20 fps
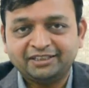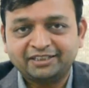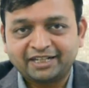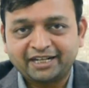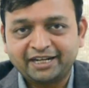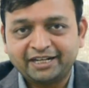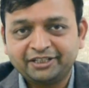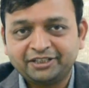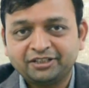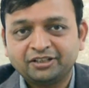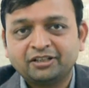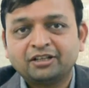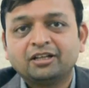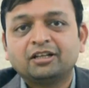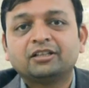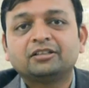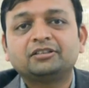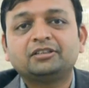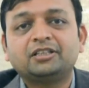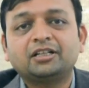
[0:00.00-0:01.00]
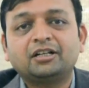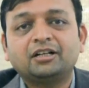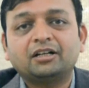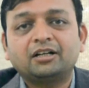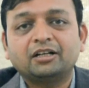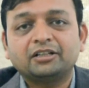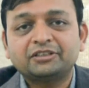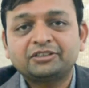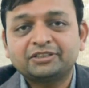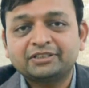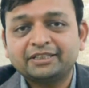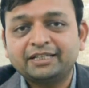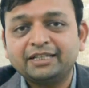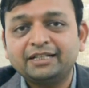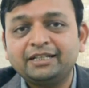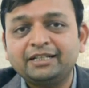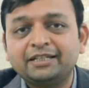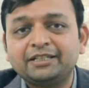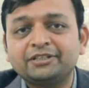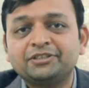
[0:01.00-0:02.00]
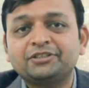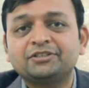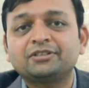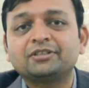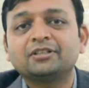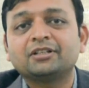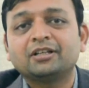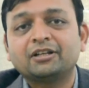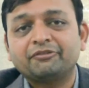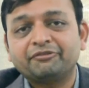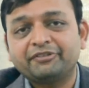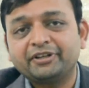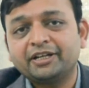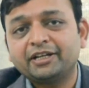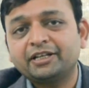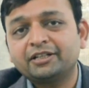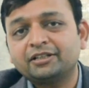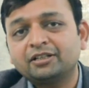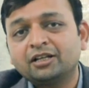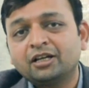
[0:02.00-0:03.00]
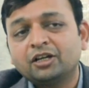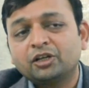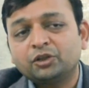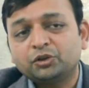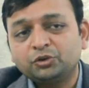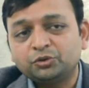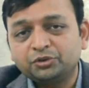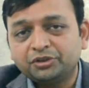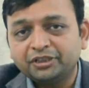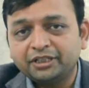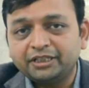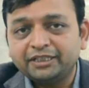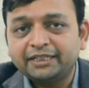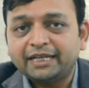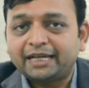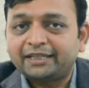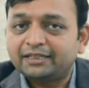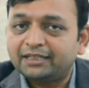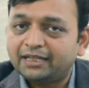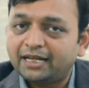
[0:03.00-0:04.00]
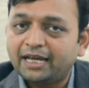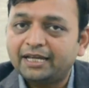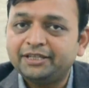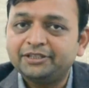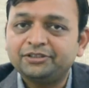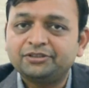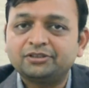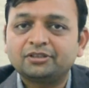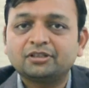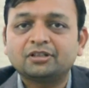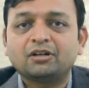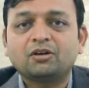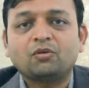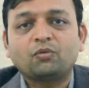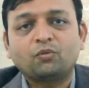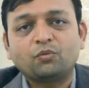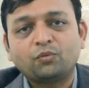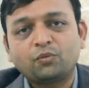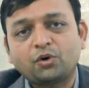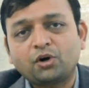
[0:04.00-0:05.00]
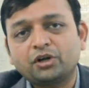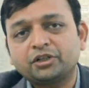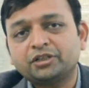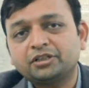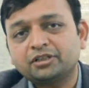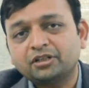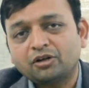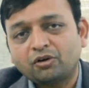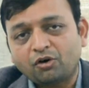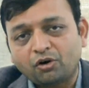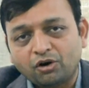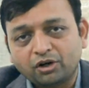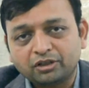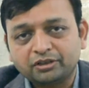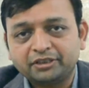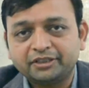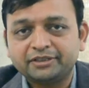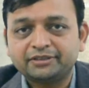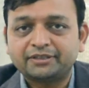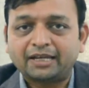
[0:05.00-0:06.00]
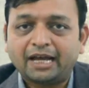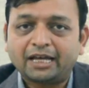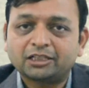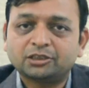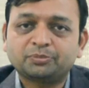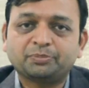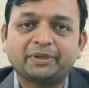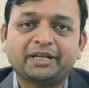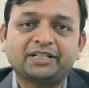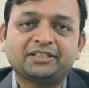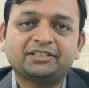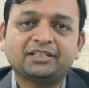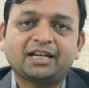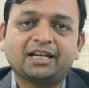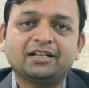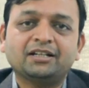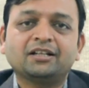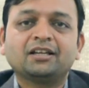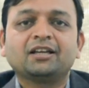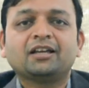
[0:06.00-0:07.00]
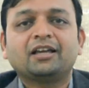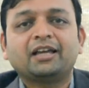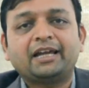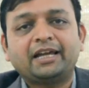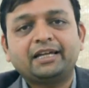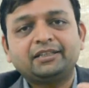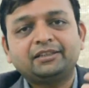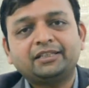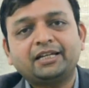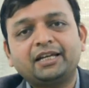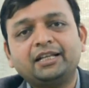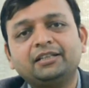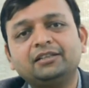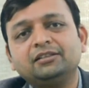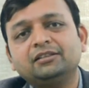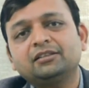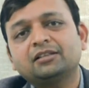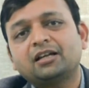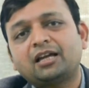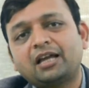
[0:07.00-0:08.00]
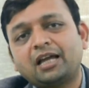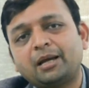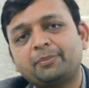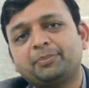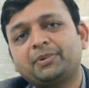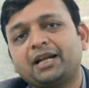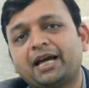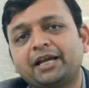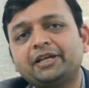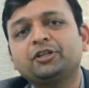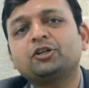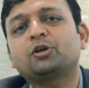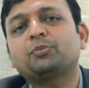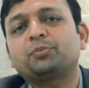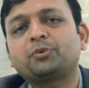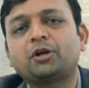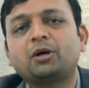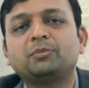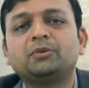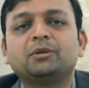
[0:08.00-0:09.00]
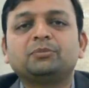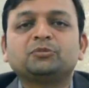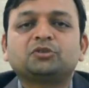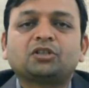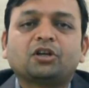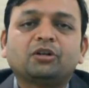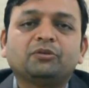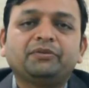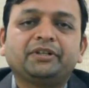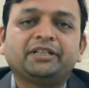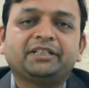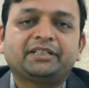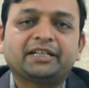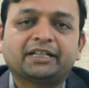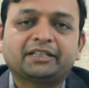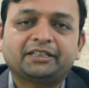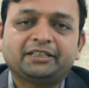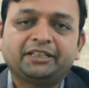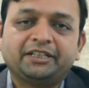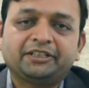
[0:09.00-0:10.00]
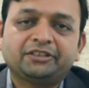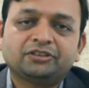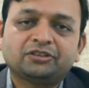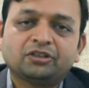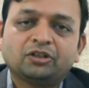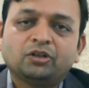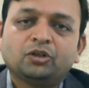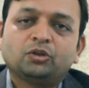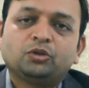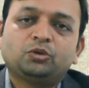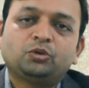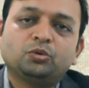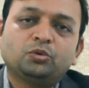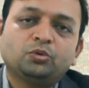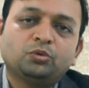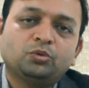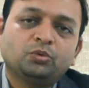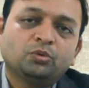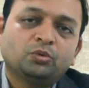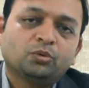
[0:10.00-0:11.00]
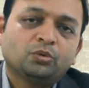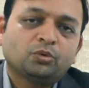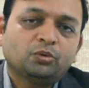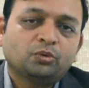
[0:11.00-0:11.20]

right? The skill is where you really analyze what all these aspects are and then apply your problem solving techniques to